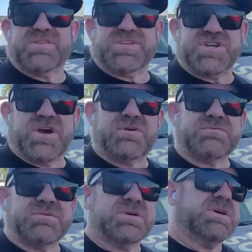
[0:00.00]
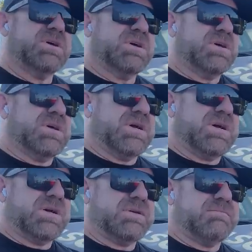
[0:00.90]
the show,
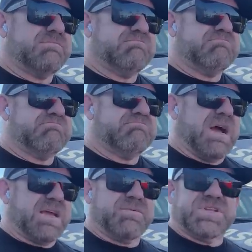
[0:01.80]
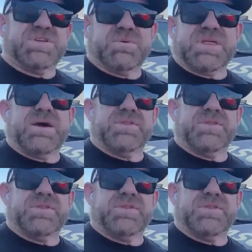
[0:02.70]
um, I could really do without